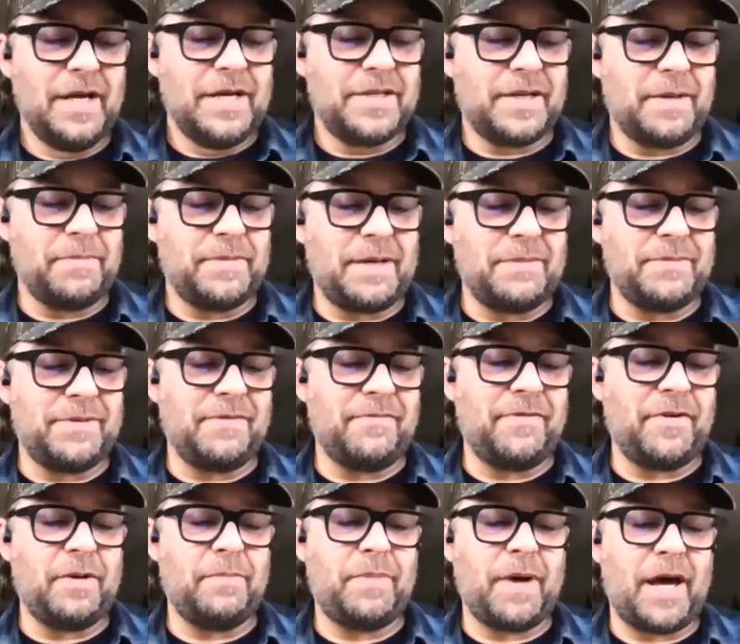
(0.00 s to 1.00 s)
sometimes I'm
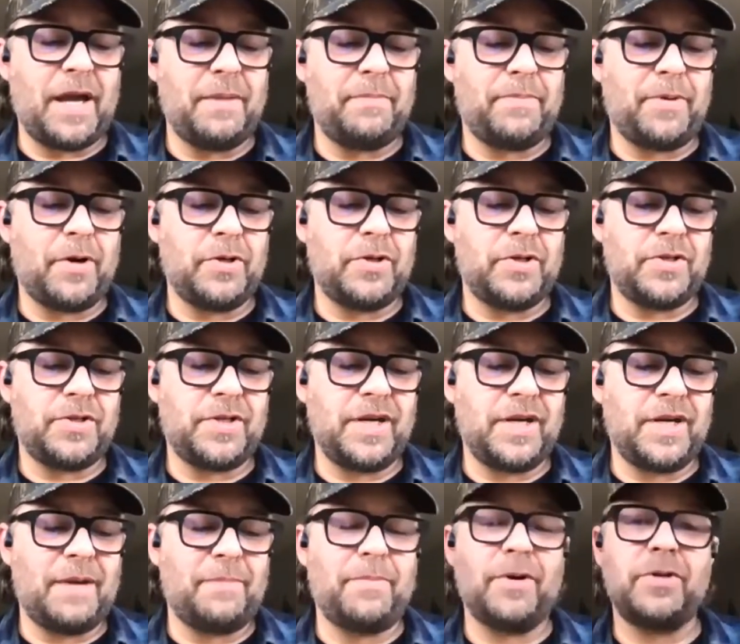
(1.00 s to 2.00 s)
very bad at purchasing,
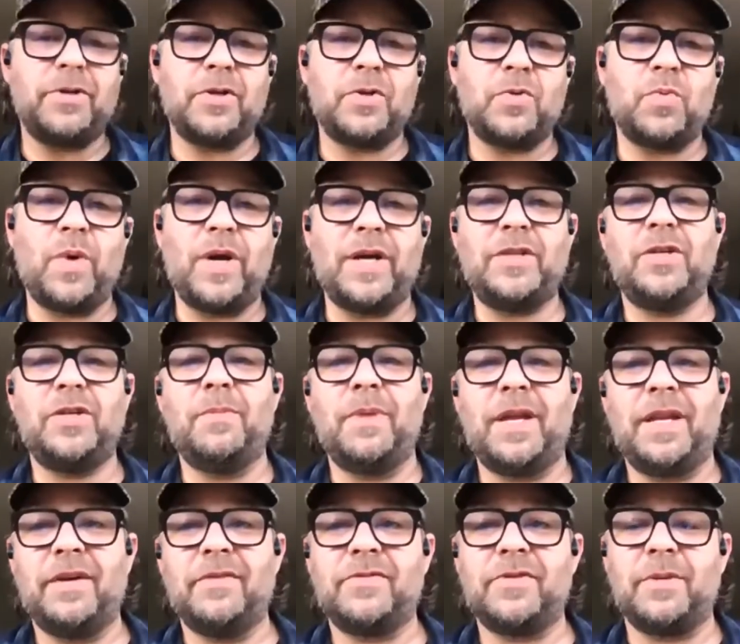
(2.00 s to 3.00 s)
and I purchase way too
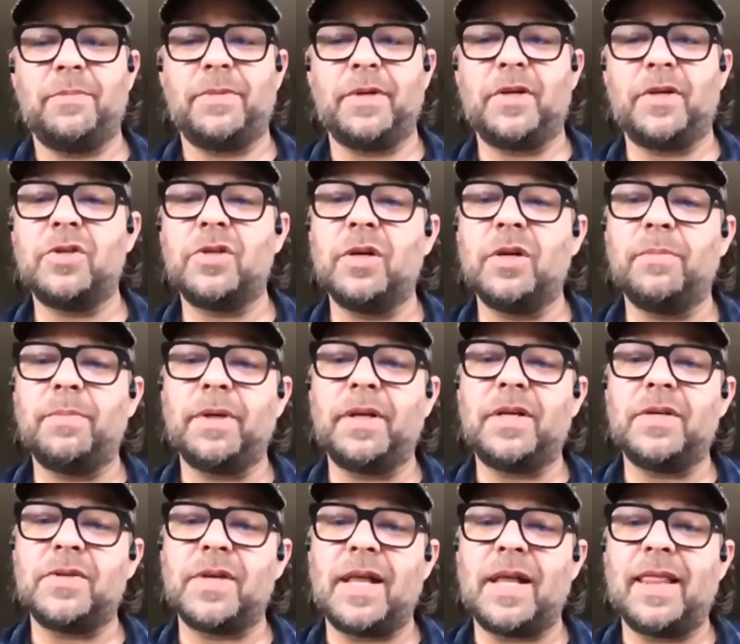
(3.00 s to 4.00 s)
many of something stupid
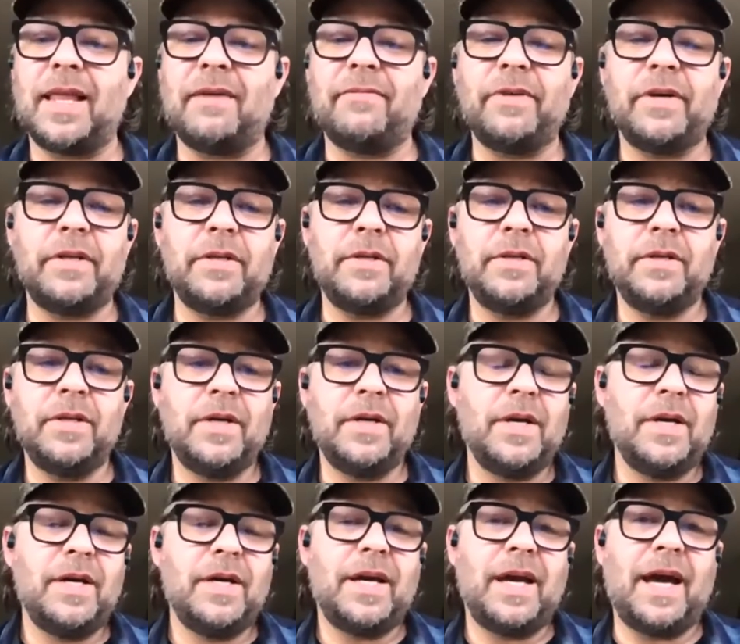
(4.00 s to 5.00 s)
because I love it,
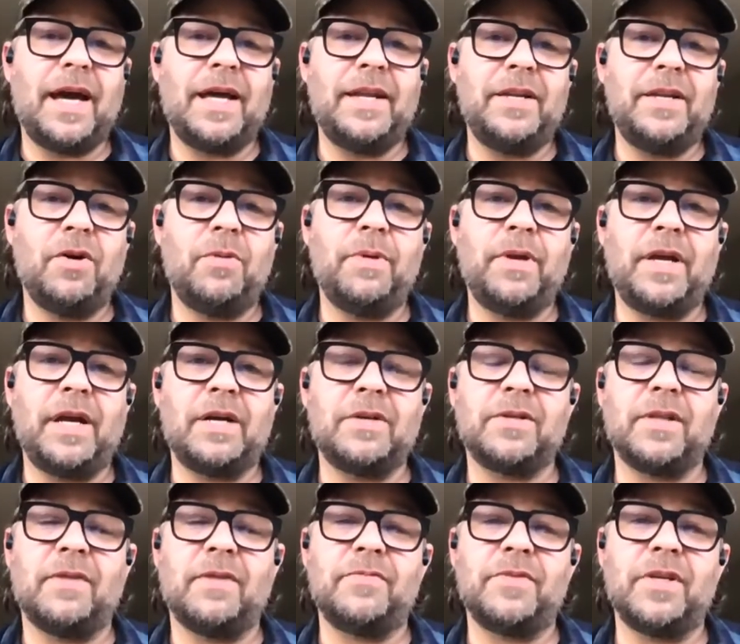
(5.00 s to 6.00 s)
and nobody
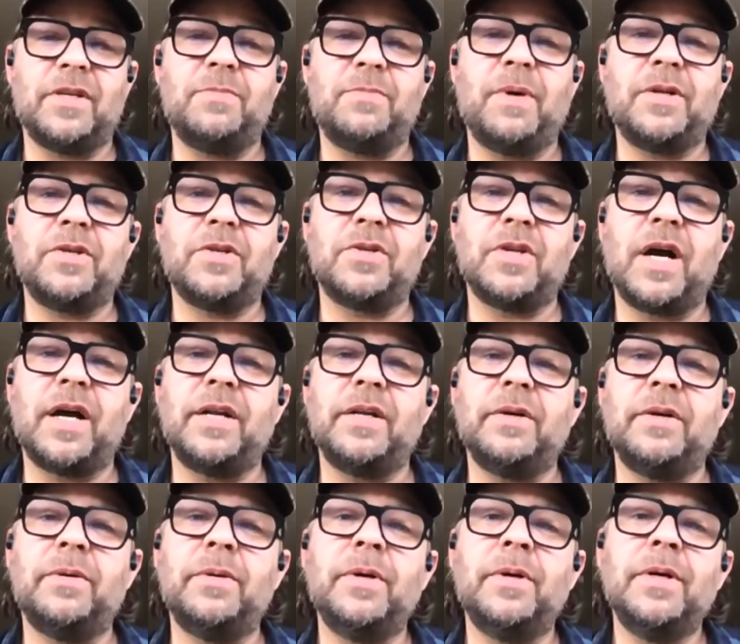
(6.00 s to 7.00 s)
else loves it as much as I do.